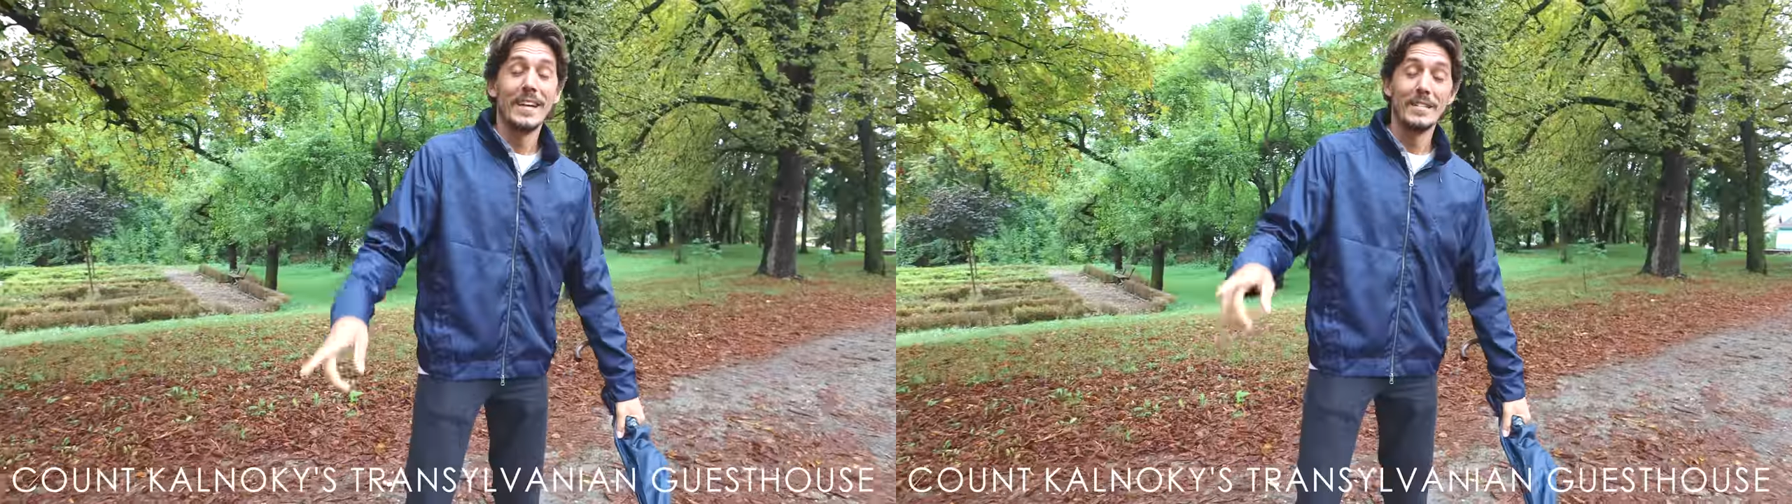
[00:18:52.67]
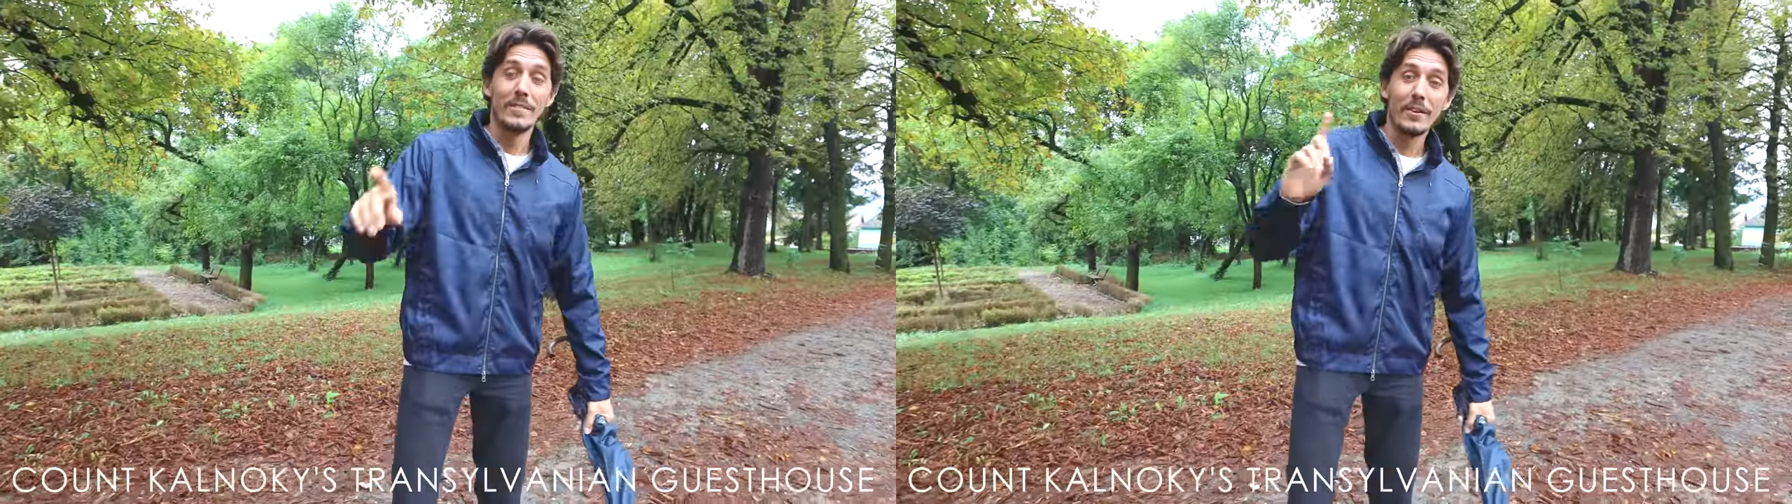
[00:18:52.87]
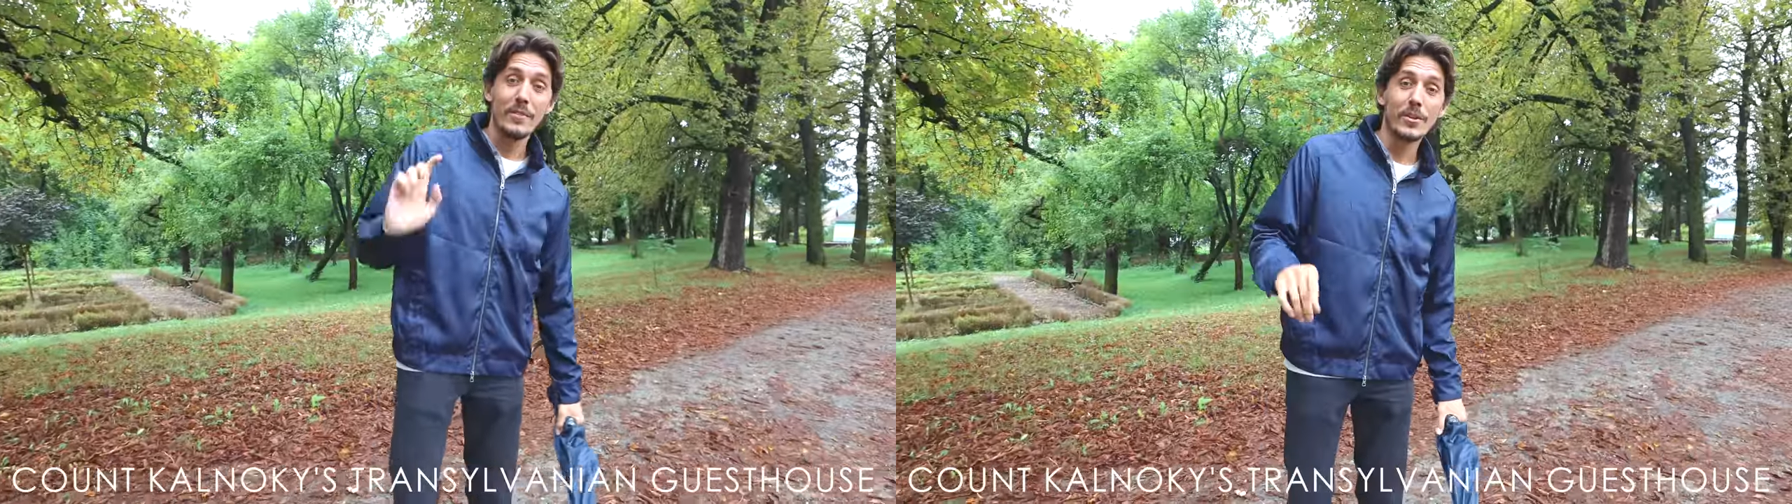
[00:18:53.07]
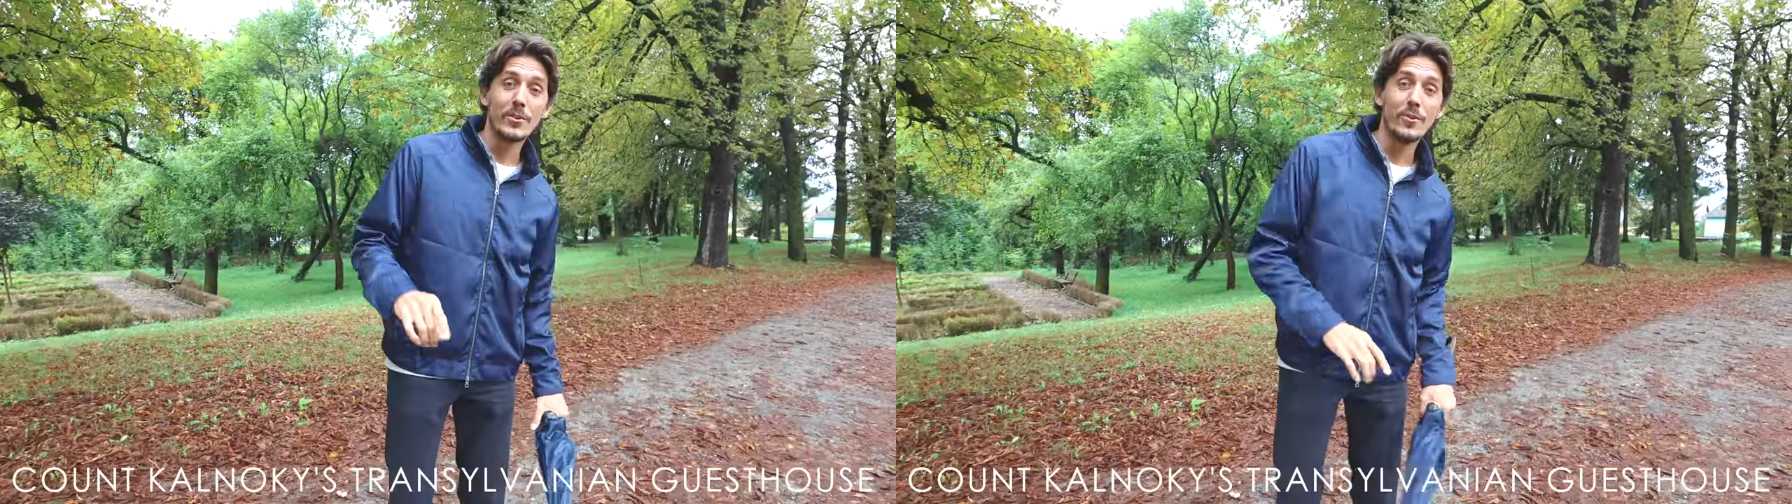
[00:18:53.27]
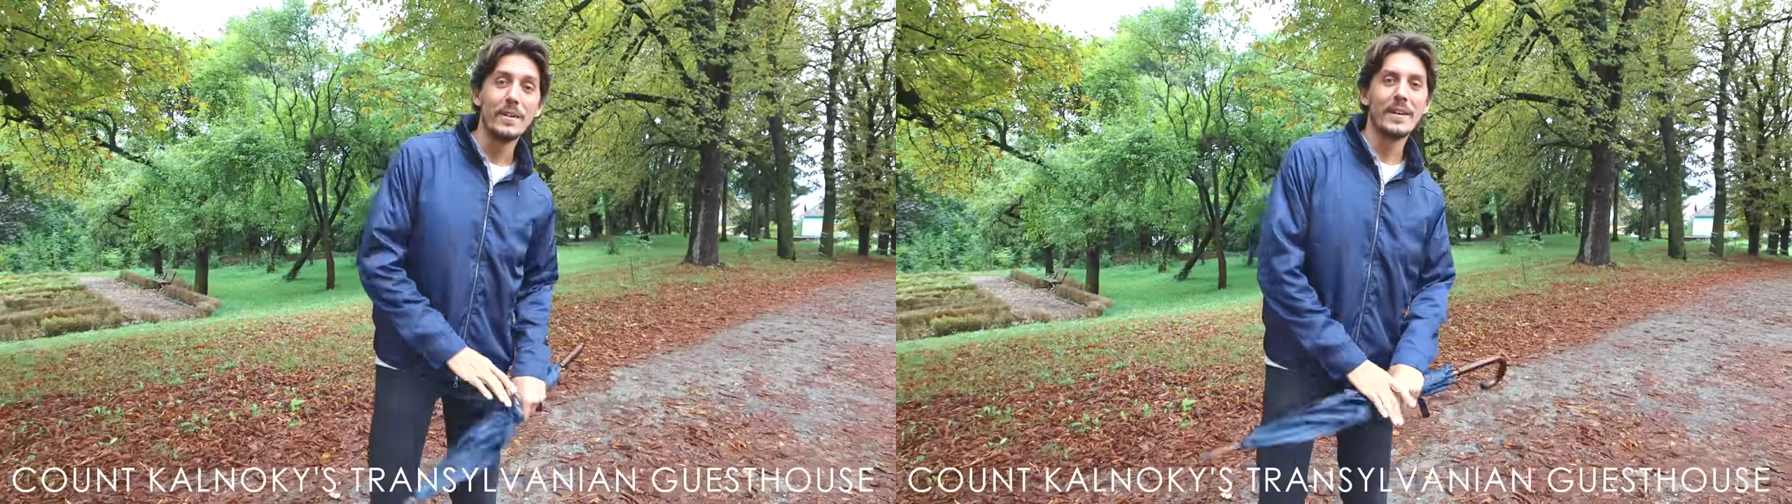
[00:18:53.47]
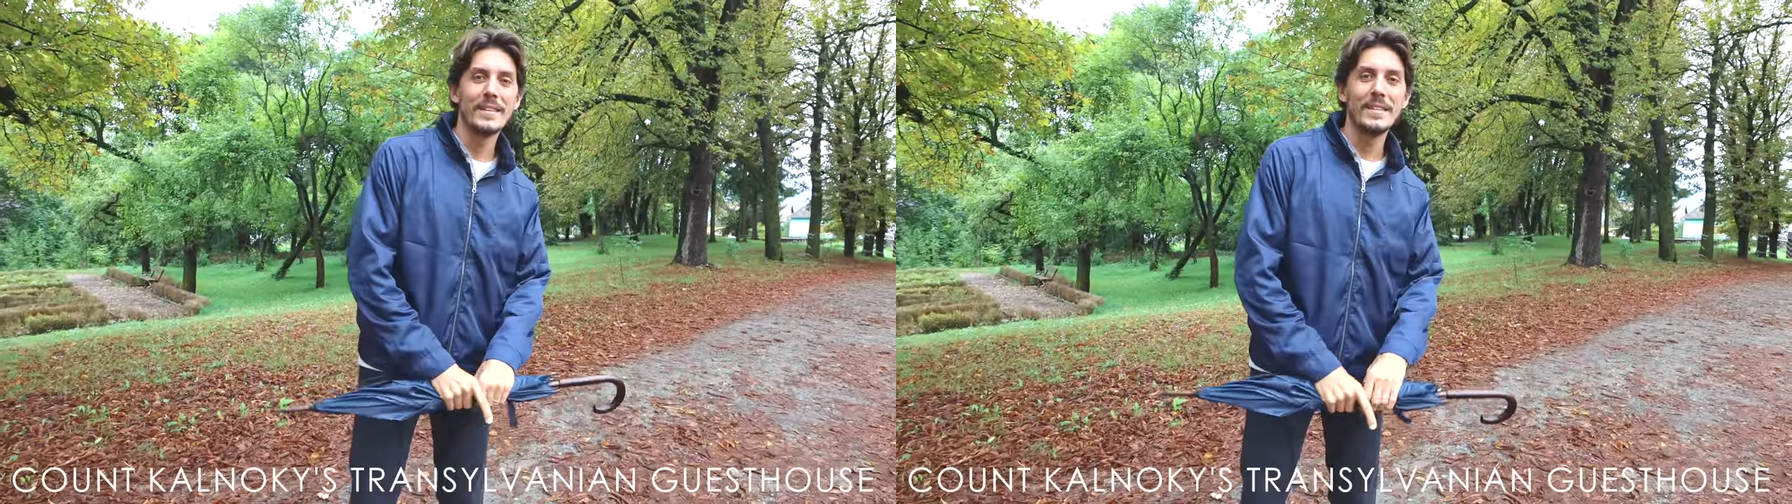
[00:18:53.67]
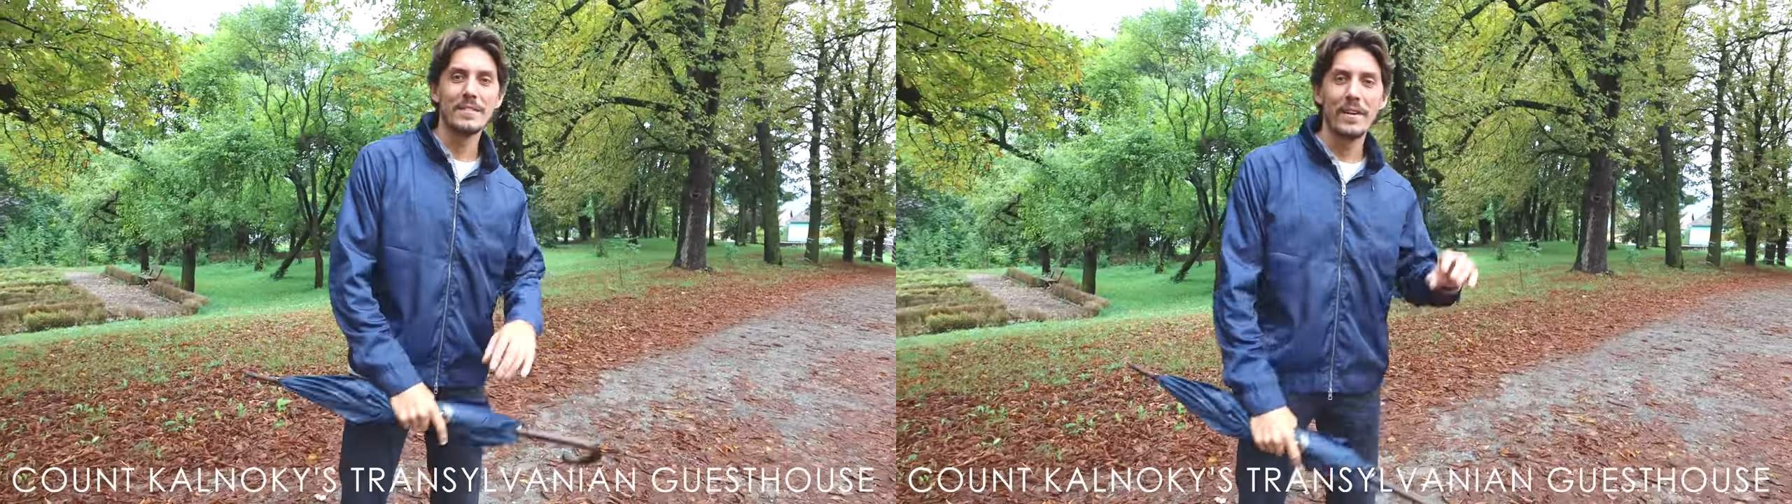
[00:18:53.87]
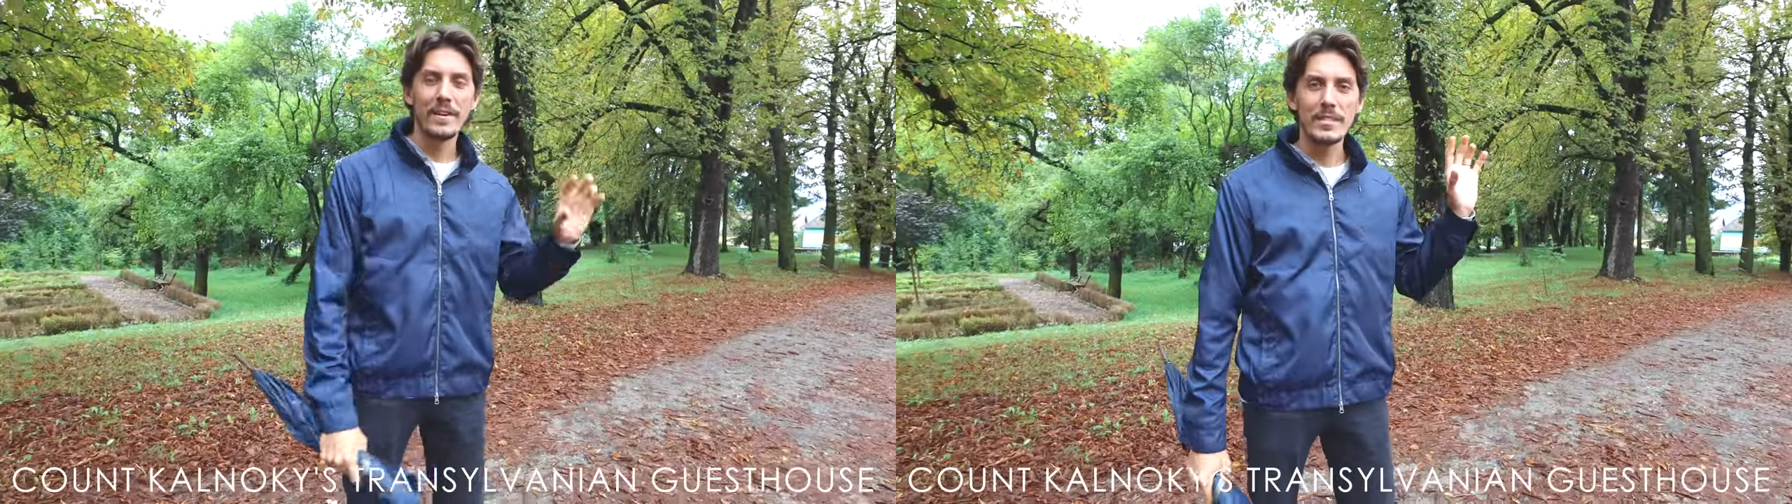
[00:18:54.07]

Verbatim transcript: It's very, very cool. They're like in this very